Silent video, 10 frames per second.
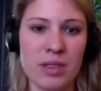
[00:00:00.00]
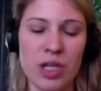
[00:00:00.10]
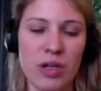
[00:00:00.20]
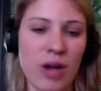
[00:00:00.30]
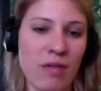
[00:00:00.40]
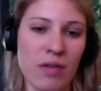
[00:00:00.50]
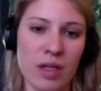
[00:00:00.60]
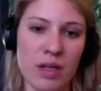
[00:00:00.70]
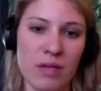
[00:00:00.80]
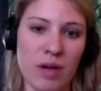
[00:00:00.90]

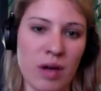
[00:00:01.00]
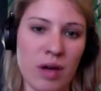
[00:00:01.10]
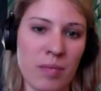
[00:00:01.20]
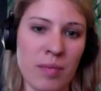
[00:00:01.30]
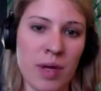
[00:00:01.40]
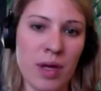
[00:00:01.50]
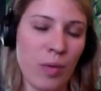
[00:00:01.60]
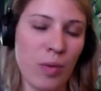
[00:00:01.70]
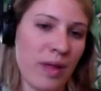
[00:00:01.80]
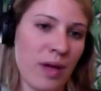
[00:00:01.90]
geographically from
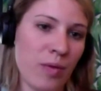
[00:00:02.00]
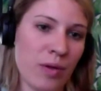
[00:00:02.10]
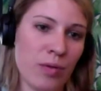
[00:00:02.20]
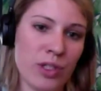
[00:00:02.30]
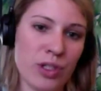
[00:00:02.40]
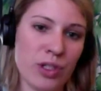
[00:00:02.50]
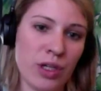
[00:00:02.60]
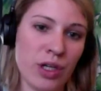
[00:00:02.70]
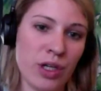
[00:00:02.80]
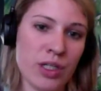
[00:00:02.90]
where they would originally
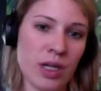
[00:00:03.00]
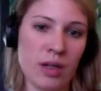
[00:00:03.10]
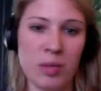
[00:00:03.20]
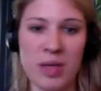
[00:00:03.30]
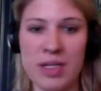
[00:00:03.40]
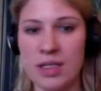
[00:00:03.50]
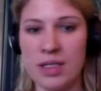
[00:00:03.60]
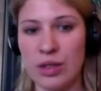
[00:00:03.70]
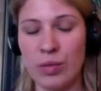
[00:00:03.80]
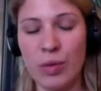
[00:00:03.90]
occur to other places
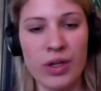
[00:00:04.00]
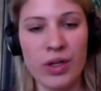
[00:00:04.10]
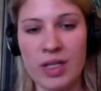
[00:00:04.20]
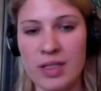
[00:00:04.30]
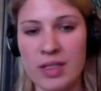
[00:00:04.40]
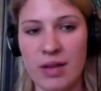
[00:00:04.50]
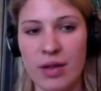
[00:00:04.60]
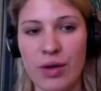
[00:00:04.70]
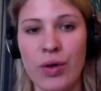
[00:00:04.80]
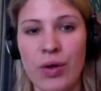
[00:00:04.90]
in the world. That's not the
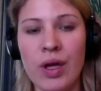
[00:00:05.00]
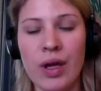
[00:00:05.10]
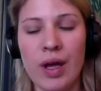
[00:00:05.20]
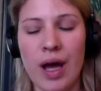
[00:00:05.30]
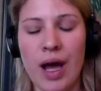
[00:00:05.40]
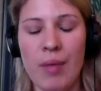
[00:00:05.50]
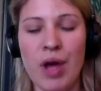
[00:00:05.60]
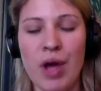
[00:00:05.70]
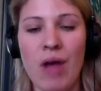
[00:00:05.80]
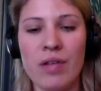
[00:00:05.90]
goal. We
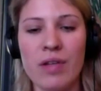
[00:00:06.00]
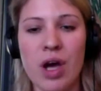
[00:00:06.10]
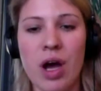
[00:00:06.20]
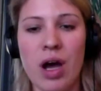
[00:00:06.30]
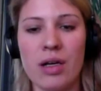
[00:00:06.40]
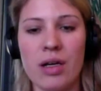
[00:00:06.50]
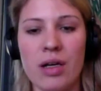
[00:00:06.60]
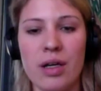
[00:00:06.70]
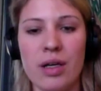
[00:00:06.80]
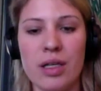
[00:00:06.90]
often
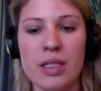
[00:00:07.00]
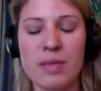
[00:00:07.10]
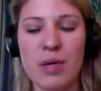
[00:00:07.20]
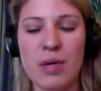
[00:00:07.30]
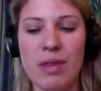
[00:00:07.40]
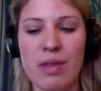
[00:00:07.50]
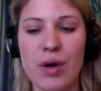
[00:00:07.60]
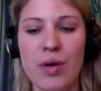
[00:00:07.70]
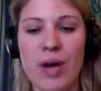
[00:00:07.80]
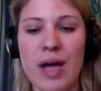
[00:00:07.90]
speak with
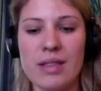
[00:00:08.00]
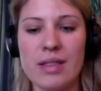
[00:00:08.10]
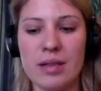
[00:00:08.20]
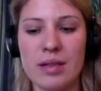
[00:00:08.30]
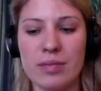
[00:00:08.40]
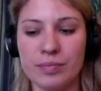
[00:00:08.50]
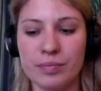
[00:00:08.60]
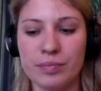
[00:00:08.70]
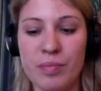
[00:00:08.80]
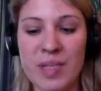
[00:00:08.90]
Odesk
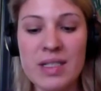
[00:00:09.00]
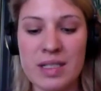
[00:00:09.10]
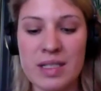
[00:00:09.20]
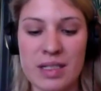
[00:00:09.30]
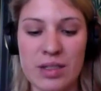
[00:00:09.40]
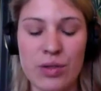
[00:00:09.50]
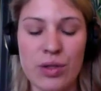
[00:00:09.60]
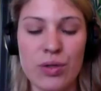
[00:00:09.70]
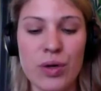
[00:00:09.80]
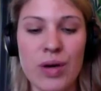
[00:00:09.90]
businesses who
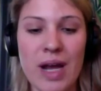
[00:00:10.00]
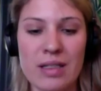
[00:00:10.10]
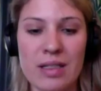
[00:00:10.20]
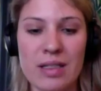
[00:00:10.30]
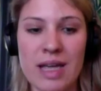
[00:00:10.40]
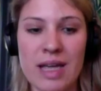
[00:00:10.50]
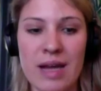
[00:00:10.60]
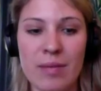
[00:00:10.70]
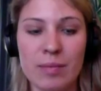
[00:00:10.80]
use Odesk that say,